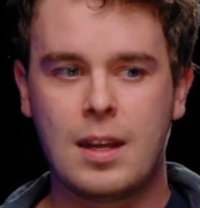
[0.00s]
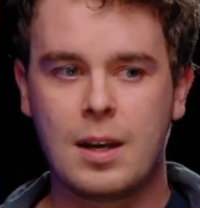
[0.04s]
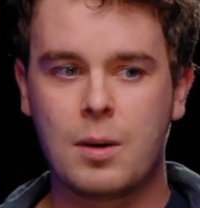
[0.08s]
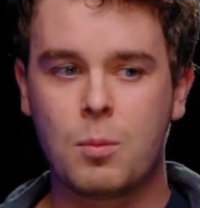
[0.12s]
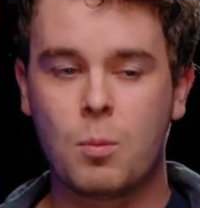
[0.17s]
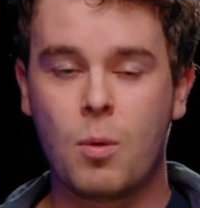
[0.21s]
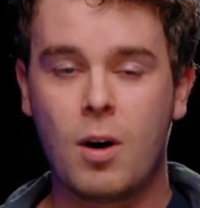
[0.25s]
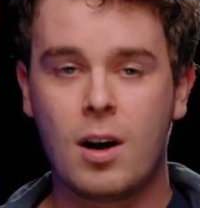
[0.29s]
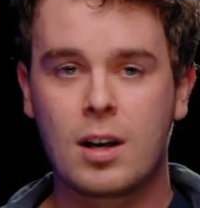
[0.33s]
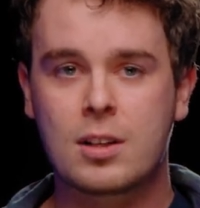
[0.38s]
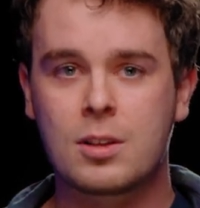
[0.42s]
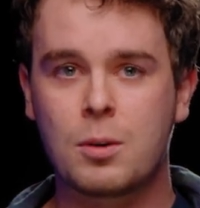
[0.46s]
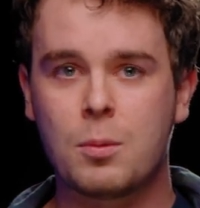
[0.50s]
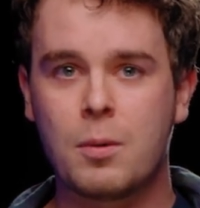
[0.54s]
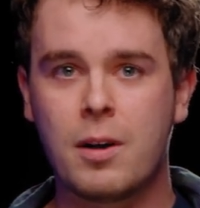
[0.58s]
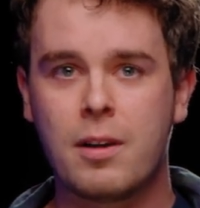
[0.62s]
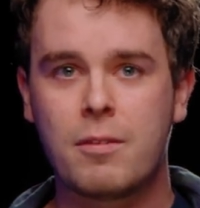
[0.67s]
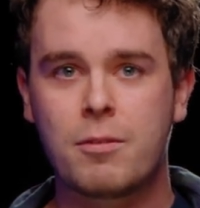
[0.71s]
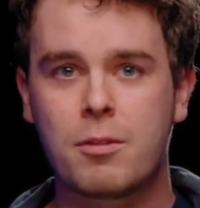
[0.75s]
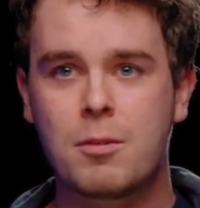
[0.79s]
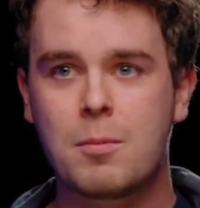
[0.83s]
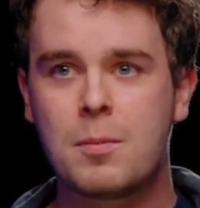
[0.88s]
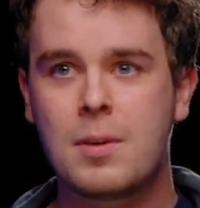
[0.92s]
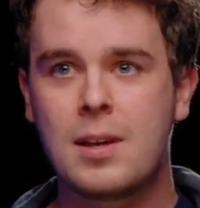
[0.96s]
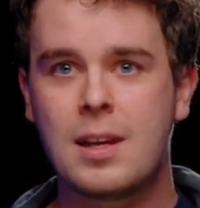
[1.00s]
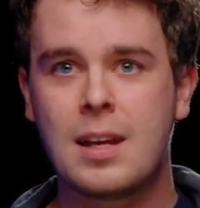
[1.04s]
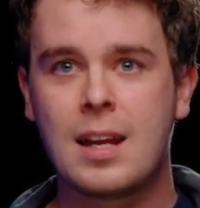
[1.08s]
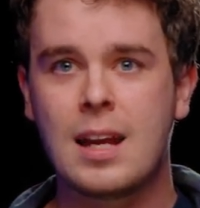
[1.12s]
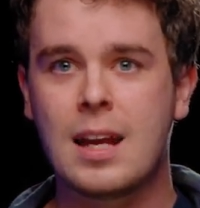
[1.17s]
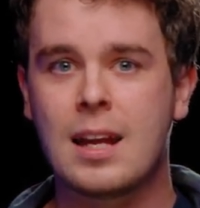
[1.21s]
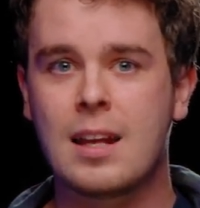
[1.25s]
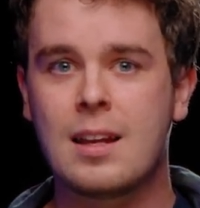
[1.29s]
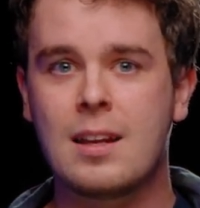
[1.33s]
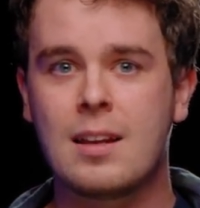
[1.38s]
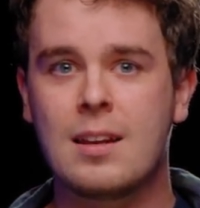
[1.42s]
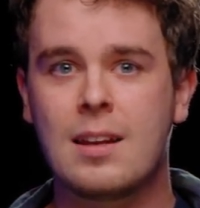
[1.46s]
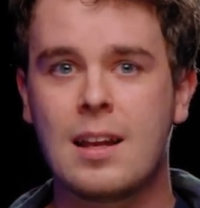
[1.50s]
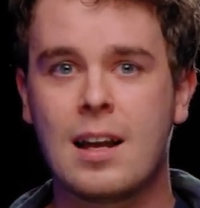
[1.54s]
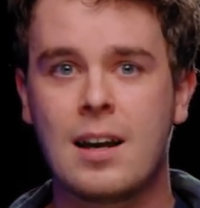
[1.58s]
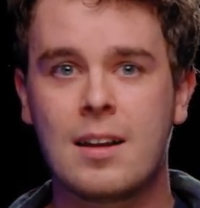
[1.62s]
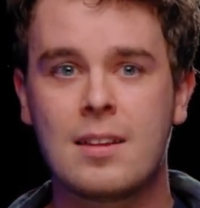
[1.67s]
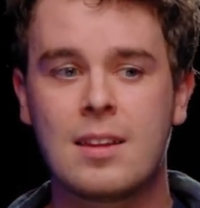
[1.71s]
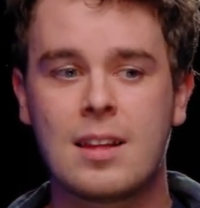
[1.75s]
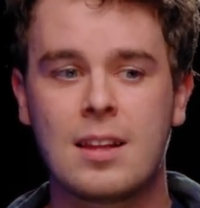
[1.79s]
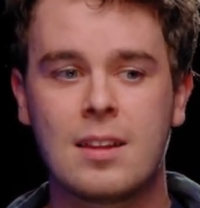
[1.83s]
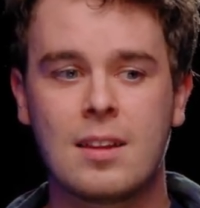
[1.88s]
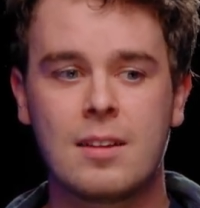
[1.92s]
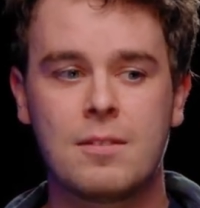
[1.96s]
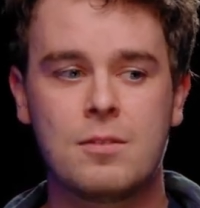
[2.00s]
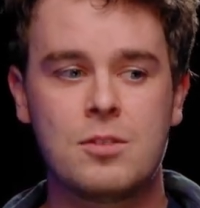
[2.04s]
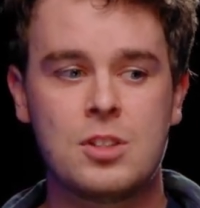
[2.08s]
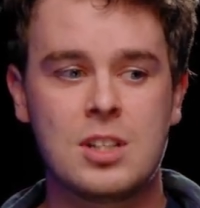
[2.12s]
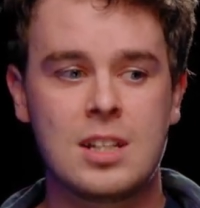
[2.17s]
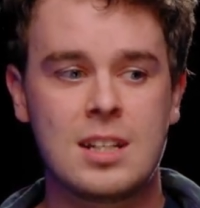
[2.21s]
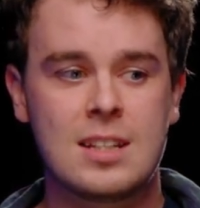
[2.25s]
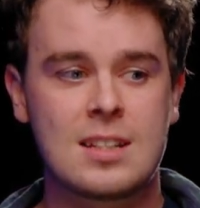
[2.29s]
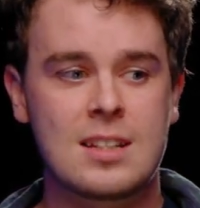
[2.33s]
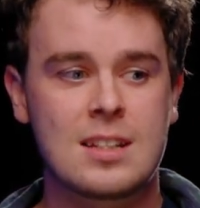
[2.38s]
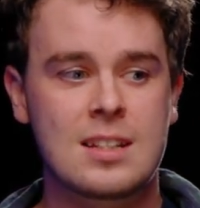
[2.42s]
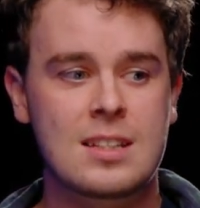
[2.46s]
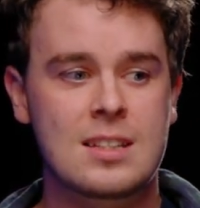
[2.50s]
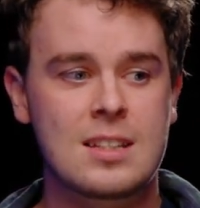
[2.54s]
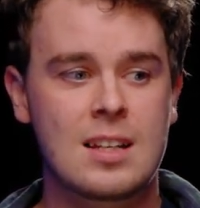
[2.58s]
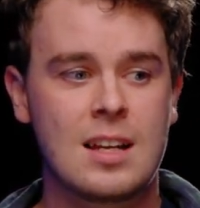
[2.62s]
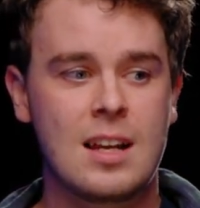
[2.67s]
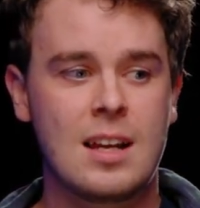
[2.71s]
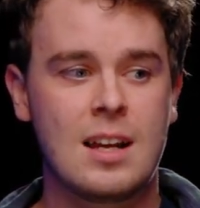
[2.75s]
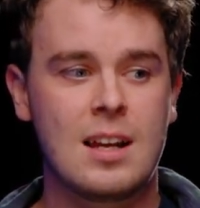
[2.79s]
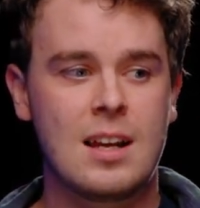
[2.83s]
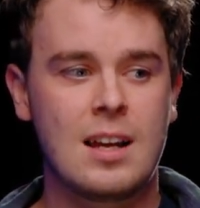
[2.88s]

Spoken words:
walked away from it, and now they love Jesus.